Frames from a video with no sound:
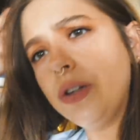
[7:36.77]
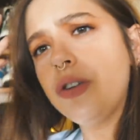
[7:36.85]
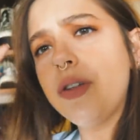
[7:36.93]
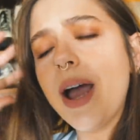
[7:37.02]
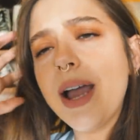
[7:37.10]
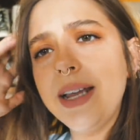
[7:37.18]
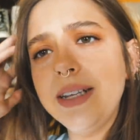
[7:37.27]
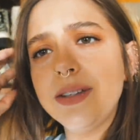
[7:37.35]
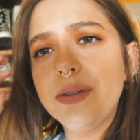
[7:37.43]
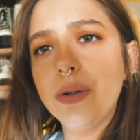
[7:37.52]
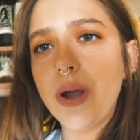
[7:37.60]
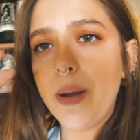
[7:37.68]
So that
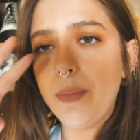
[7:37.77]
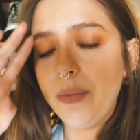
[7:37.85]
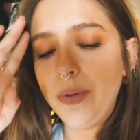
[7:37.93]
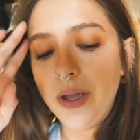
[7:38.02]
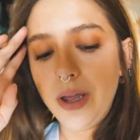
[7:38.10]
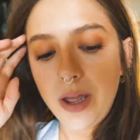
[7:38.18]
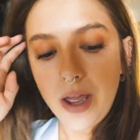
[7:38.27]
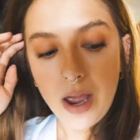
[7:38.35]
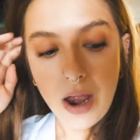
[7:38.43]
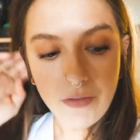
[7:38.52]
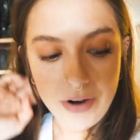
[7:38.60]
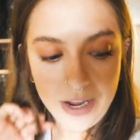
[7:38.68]
is um,
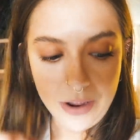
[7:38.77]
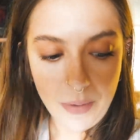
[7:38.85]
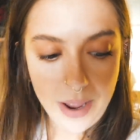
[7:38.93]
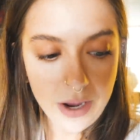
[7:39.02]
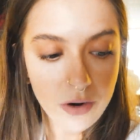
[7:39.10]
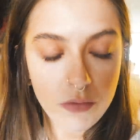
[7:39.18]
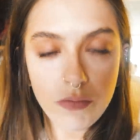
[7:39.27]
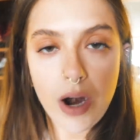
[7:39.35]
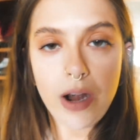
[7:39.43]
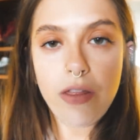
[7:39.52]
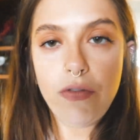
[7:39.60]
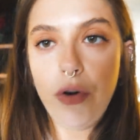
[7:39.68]
a really quick
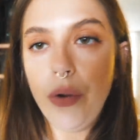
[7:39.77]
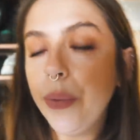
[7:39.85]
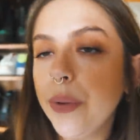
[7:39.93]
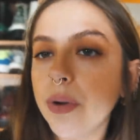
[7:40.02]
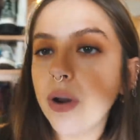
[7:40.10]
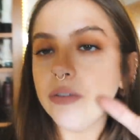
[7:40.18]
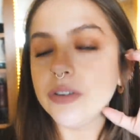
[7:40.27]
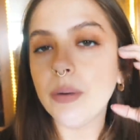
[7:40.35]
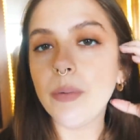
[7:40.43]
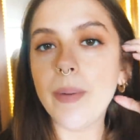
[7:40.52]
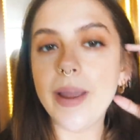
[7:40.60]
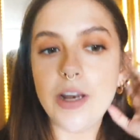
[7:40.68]
run through of
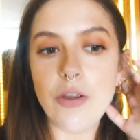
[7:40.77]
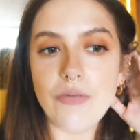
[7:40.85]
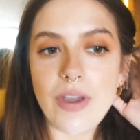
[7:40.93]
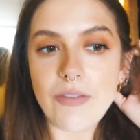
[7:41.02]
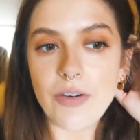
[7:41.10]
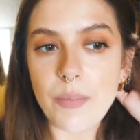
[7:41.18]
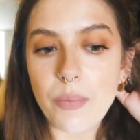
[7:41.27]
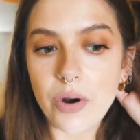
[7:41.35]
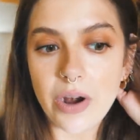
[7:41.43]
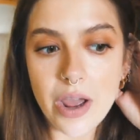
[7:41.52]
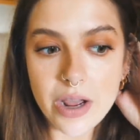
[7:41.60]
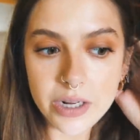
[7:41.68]
some of my new favourite
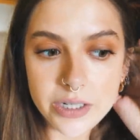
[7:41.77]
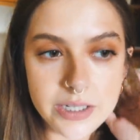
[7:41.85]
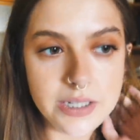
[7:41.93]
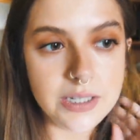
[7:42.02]
products.